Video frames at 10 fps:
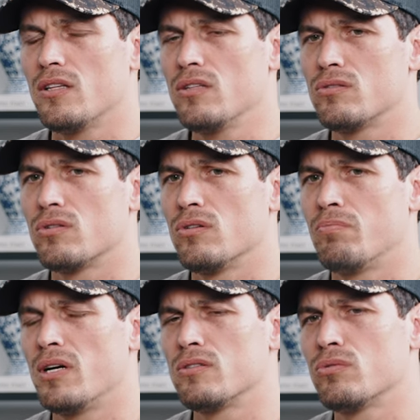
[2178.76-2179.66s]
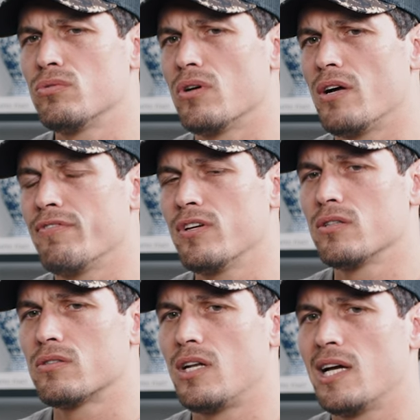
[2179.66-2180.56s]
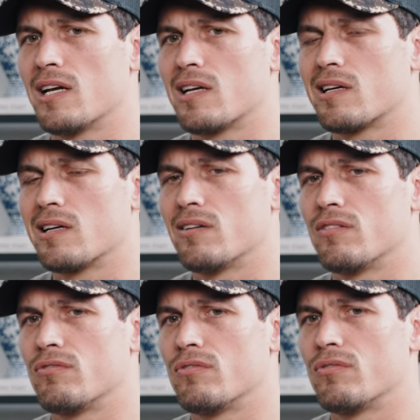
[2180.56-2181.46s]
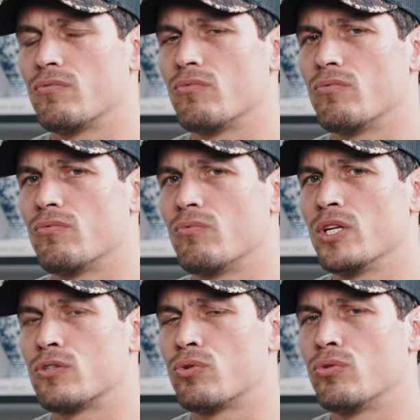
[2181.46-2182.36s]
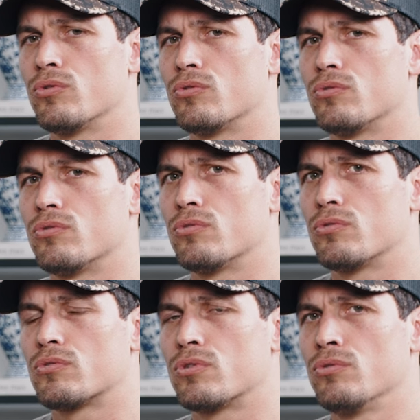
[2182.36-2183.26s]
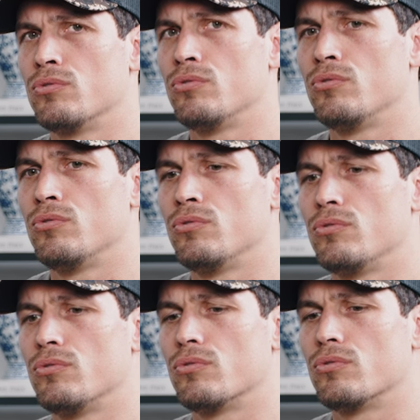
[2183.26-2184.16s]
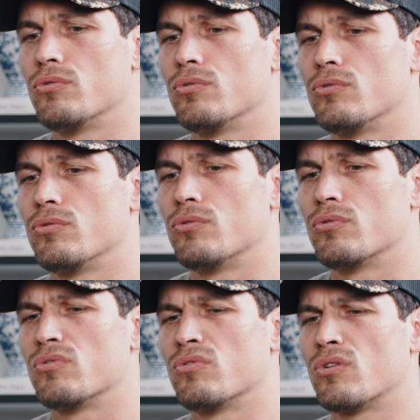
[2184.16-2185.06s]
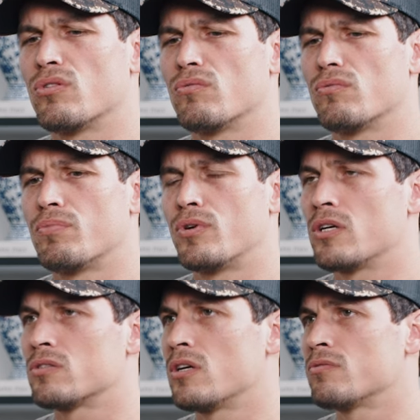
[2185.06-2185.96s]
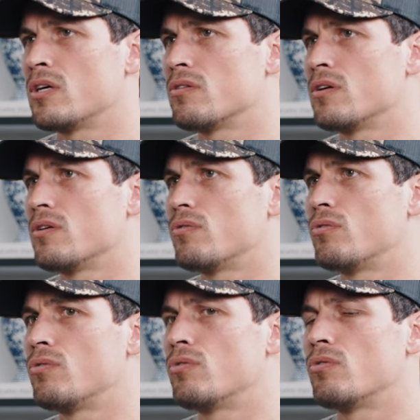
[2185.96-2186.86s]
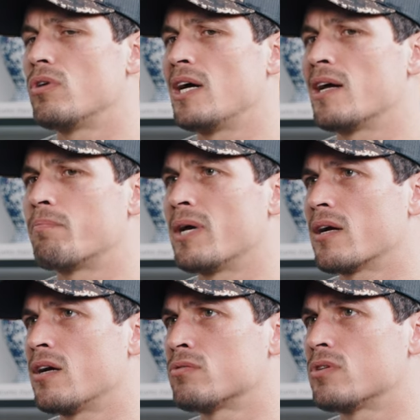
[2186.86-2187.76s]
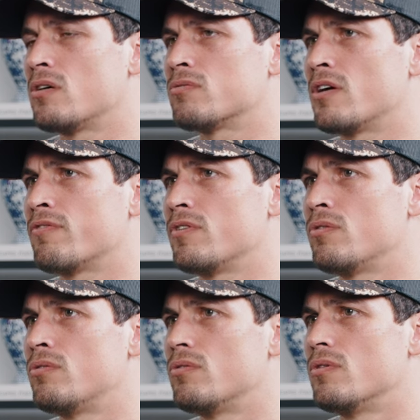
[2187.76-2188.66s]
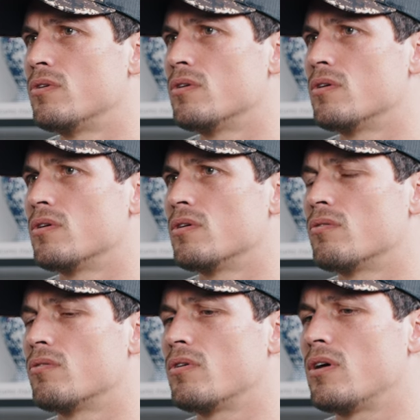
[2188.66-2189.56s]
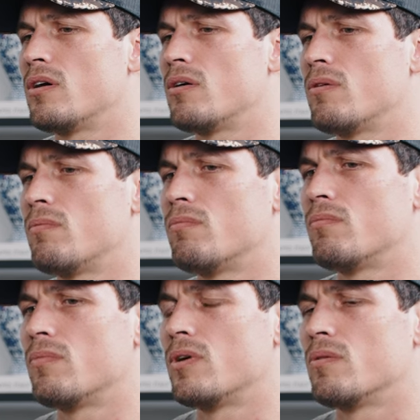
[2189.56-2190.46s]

I think so. But it's all. I think it's like we're taught to not put ourselves out there or like mm. back ourselves. I feel interesting. Um,